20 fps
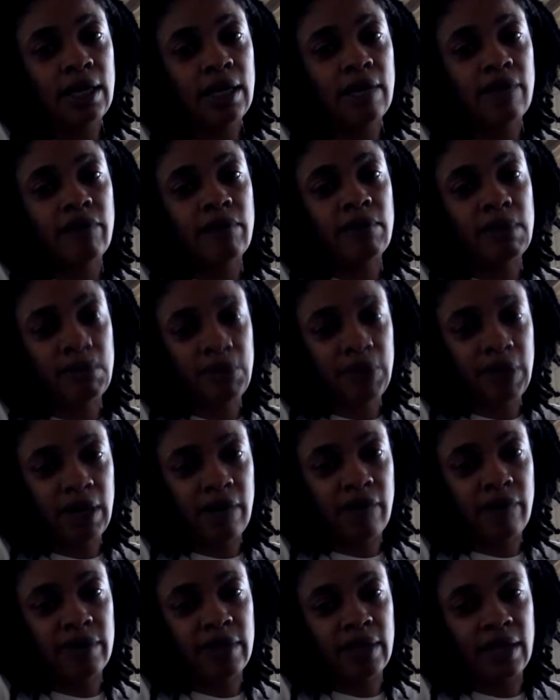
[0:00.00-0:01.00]
And remember
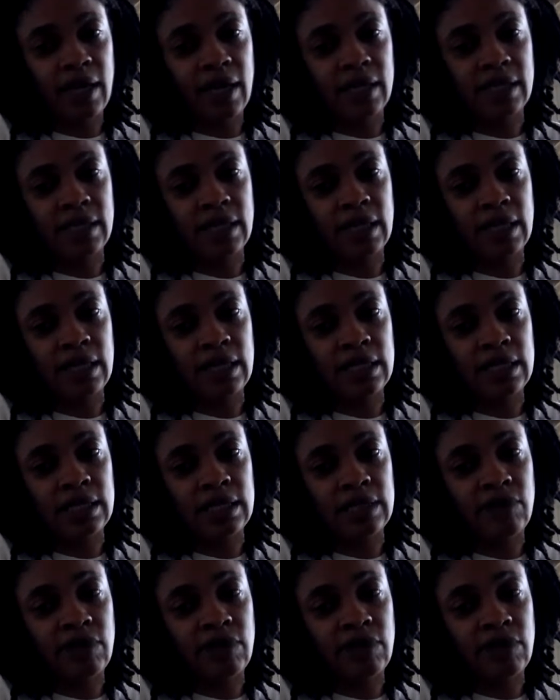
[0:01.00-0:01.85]
everything I said in this